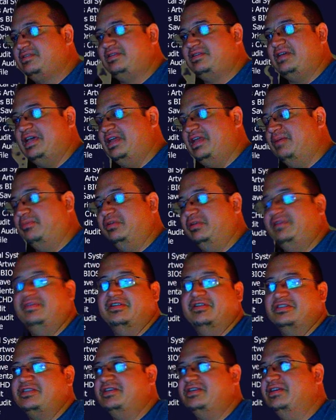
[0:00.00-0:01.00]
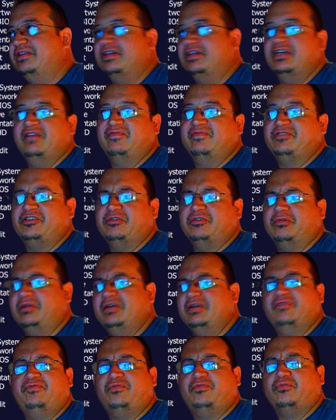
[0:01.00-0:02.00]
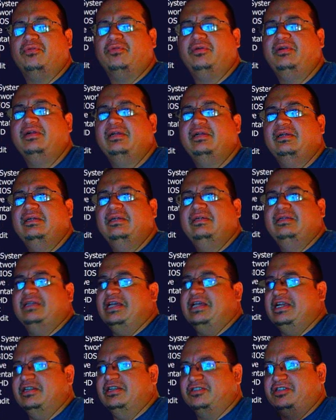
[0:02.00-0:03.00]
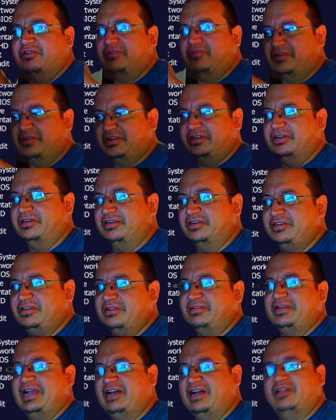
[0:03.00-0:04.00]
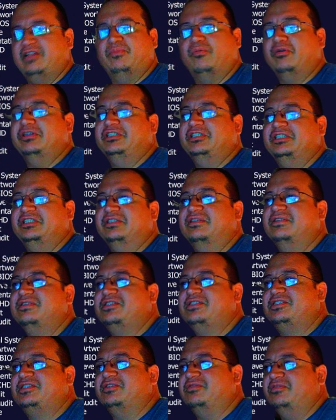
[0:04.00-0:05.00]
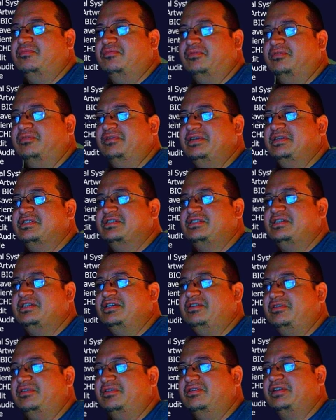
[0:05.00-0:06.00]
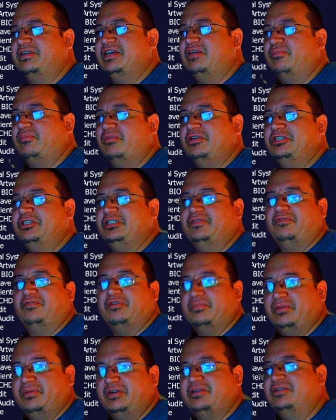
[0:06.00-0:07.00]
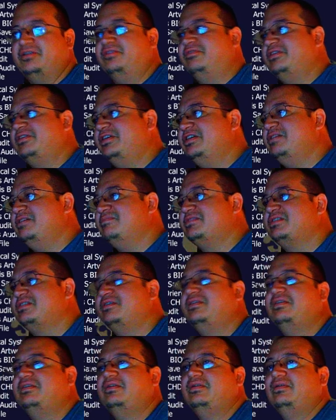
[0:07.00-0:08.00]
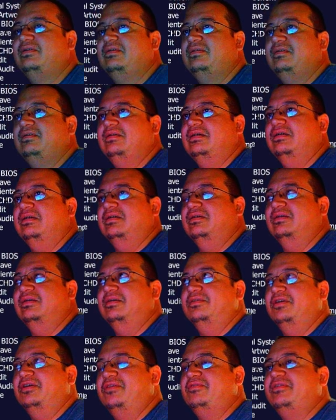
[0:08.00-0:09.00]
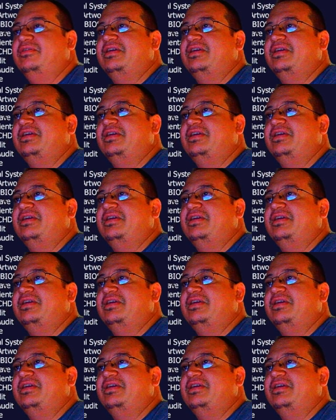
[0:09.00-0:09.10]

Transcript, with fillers: and I believe you just hit F two or F four, and just go to gun calibration. So you will need to set your gun calibration for Buck Hunter games. Uh, another